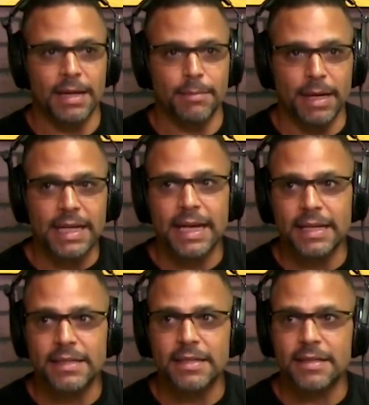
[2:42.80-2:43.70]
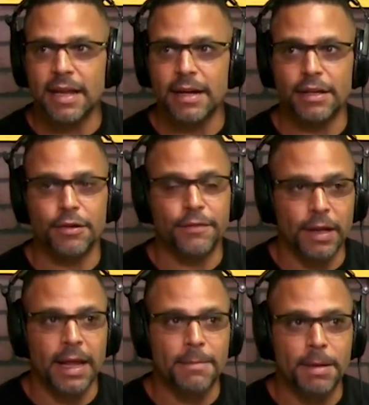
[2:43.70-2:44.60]
In many cases, a
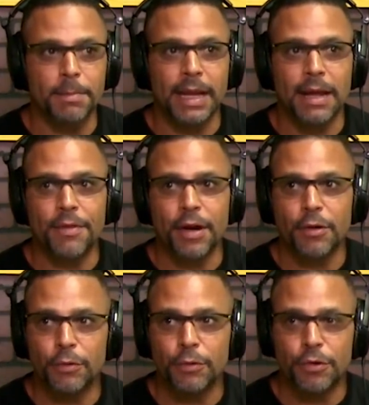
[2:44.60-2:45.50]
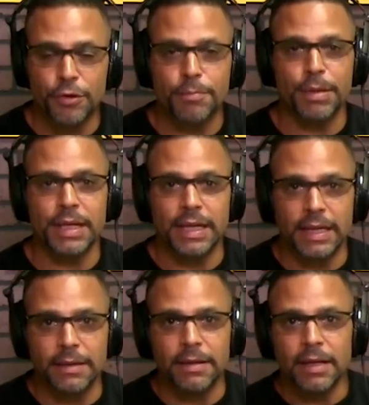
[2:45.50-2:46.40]
lot of people out there who could
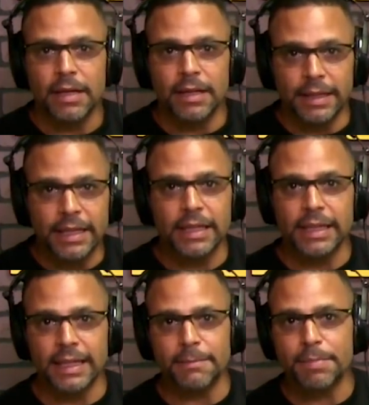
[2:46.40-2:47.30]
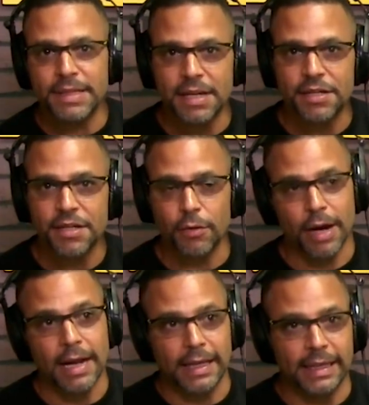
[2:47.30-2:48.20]
be illegally in
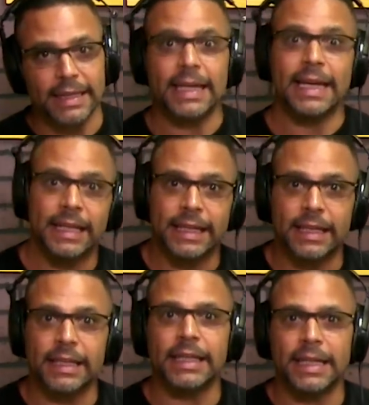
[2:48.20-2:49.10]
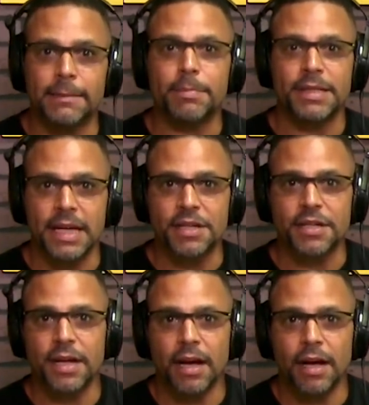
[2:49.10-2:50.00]
possession in
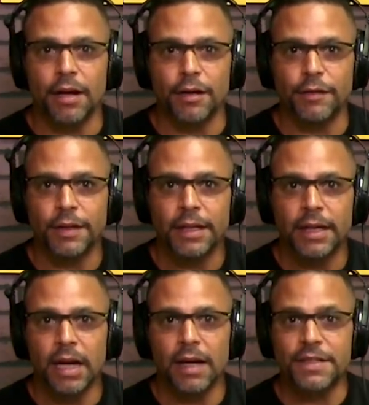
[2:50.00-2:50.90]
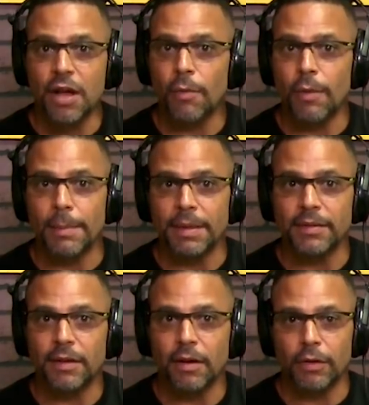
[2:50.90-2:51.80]
possession of assault
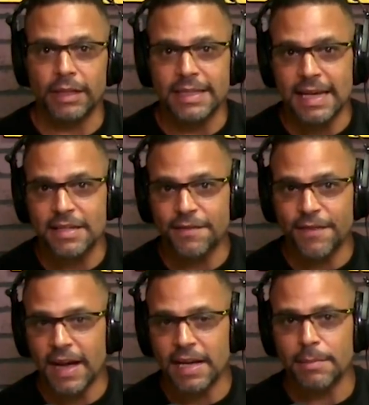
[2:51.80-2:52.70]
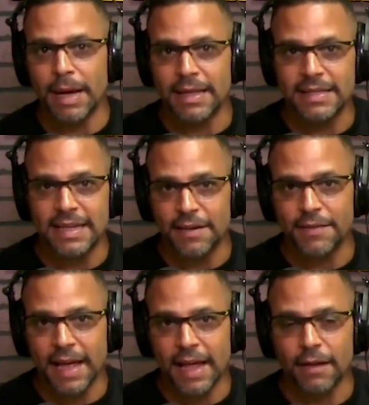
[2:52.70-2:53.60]
weapons, or at least as defined by the
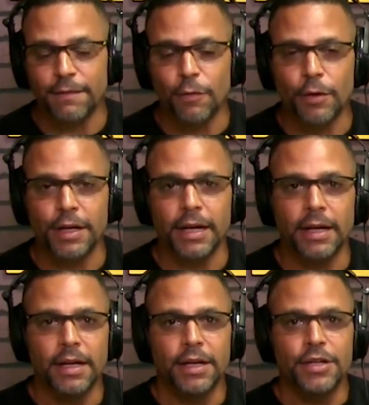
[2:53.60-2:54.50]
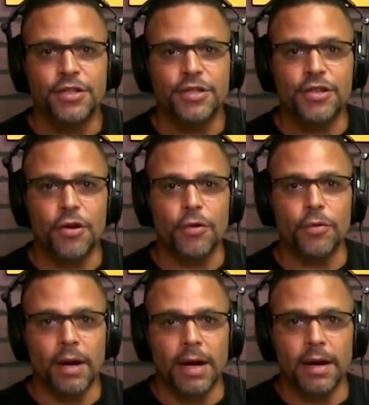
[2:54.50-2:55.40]
state of California.
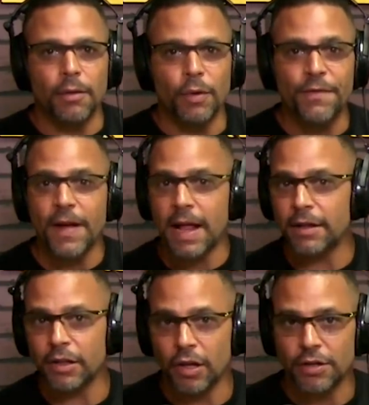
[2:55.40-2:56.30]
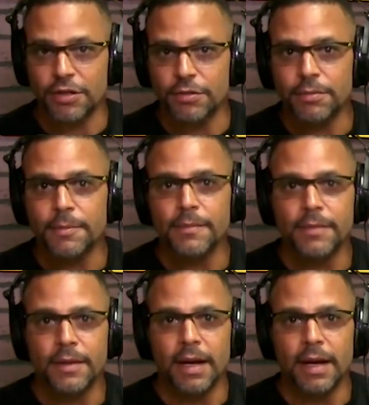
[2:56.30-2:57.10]
So we filed a lawsuit.